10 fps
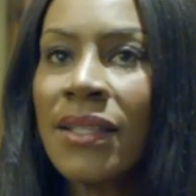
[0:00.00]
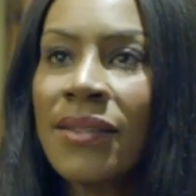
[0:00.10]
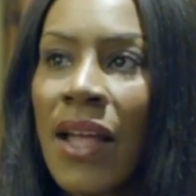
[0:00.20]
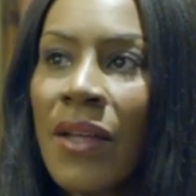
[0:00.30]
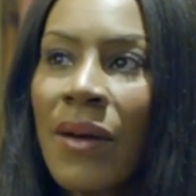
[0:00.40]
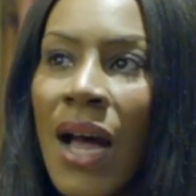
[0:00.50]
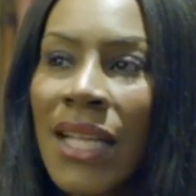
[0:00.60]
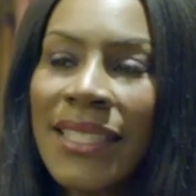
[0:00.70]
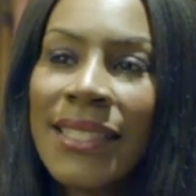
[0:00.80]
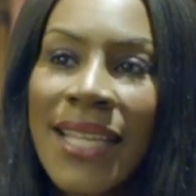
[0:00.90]
So
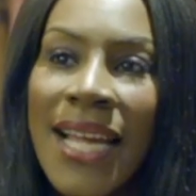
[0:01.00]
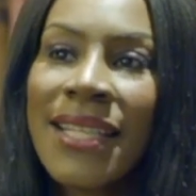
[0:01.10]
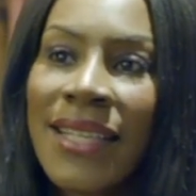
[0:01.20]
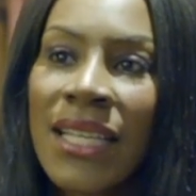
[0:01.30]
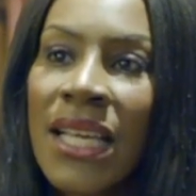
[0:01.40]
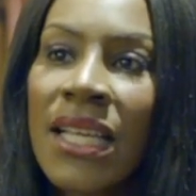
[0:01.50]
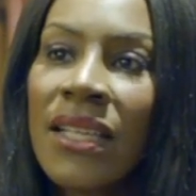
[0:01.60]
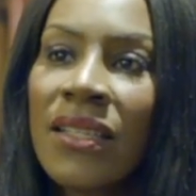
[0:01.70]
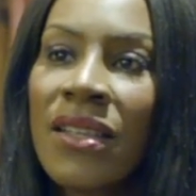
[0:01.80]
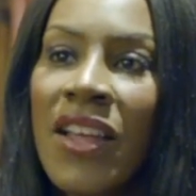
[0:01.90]
understanding
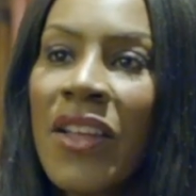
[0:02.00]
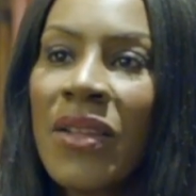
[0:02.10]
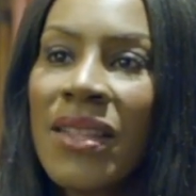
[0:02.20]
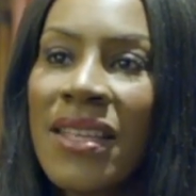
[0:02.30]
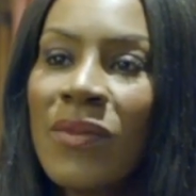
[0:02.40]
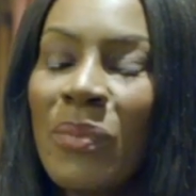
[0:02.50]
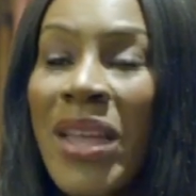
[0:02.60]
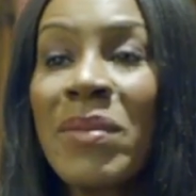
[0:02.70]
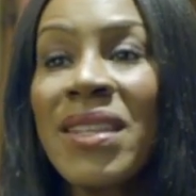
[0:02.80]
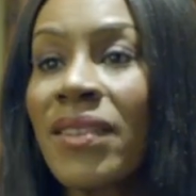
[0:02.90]
that, you know, these
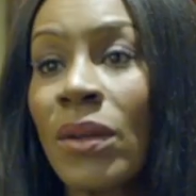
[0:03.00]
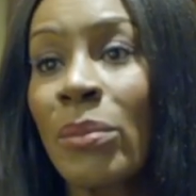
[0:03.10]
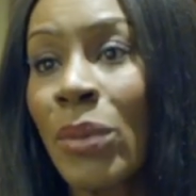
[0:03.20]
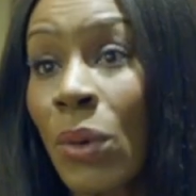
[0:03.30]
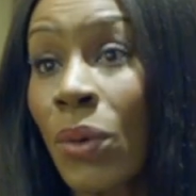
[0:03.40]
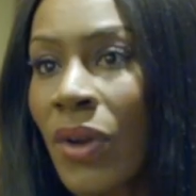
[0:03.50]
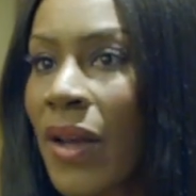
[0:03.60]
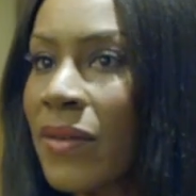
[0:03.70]
babies aren't born